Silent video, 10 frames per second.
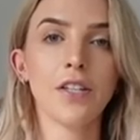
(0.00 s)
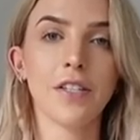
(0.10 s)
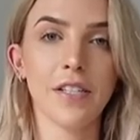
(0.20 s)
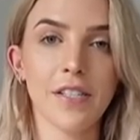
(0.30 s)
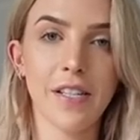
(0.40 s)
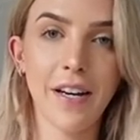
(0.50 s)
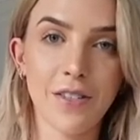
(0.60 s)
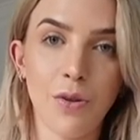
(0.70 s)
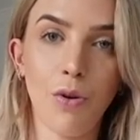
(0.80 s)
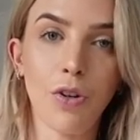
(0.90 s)
So this set
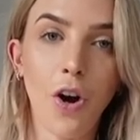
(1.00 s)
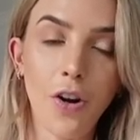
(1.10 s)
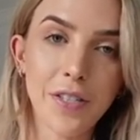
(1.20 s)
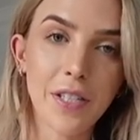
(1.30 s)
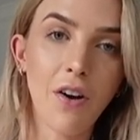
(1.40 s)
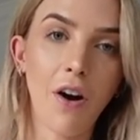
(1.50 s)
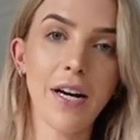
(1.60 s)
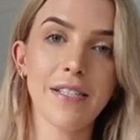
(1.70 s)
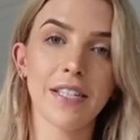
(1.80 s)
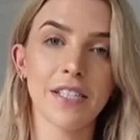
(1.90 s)
is called Cozy
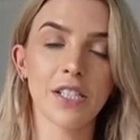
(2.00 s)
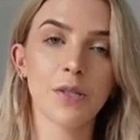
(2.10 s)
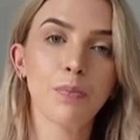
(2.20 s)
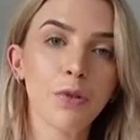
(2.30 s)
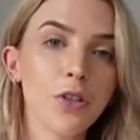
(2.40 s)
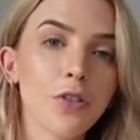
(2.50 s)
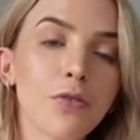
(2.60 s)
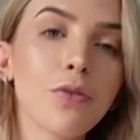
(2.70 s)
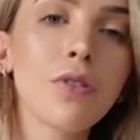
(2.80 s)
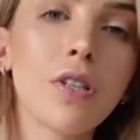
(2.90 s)
Nights and it's this
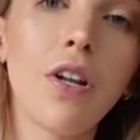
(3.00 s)
beautiful